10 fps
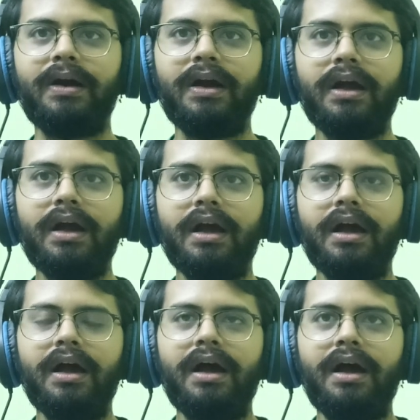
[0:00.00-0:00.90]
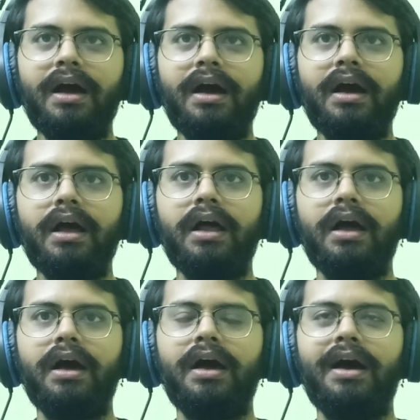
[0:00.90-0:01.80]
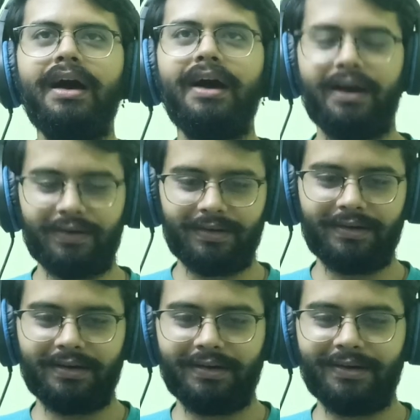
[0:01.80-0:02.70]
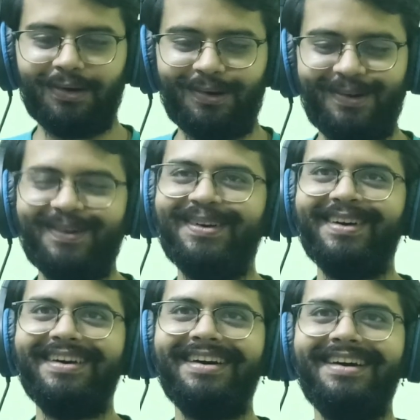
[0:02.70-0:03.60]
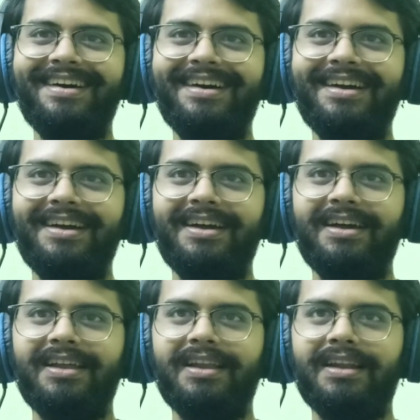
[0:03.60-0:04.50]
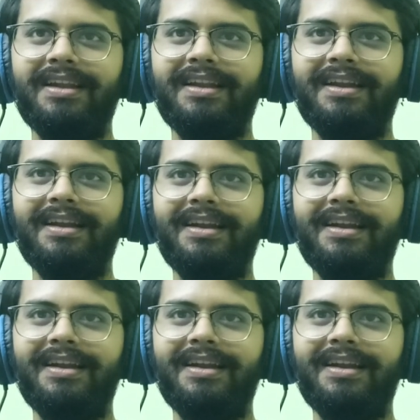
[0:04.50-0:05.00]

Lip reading: [no speech]